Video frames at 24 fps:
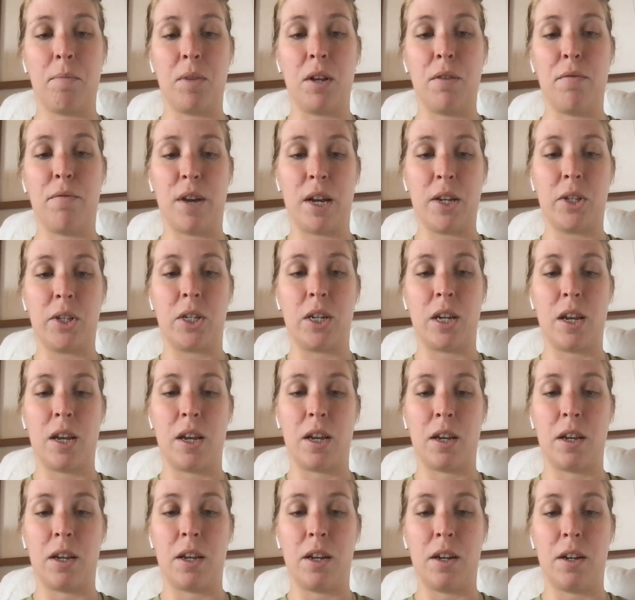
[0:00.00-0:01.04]

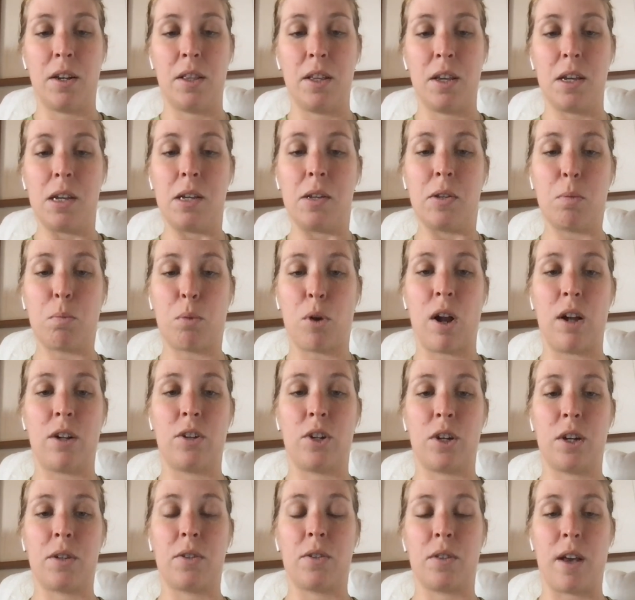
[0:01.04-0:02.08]
investing in these
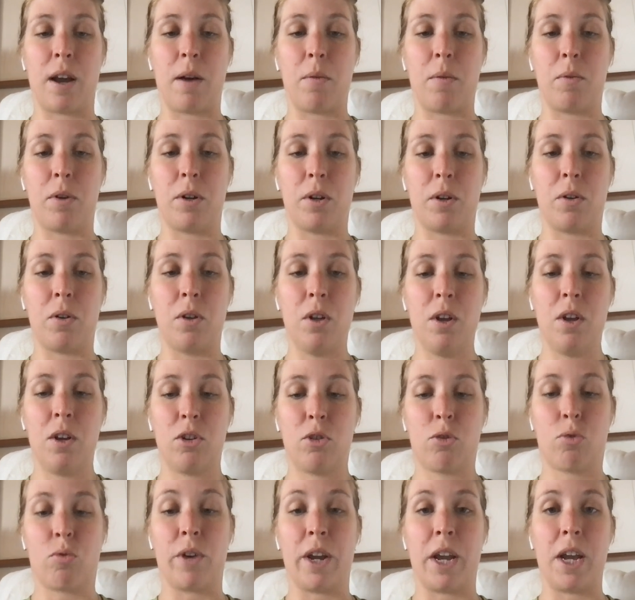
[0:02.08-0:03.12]
projects that will
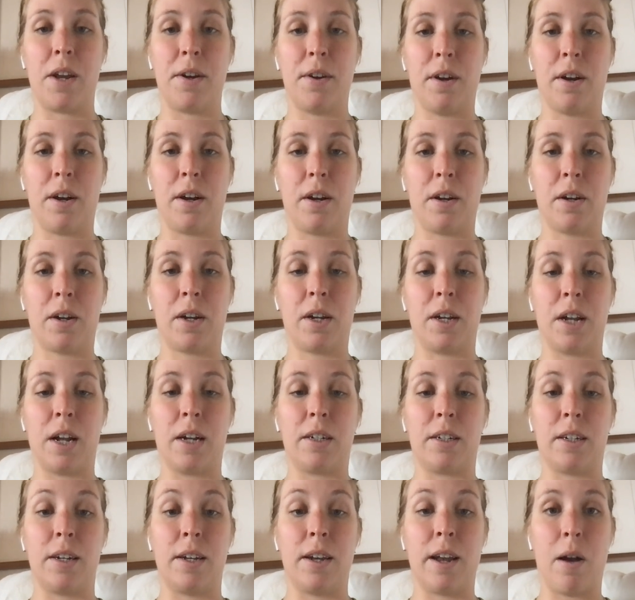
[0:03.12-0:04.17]
create a
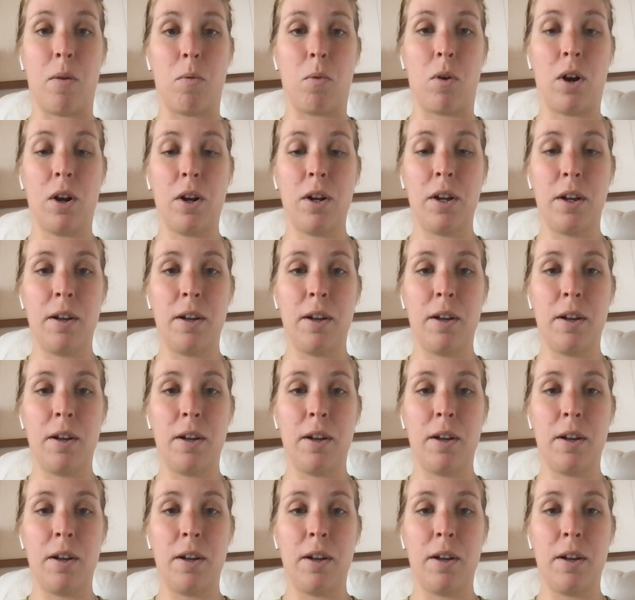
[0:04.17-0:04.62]
connected network.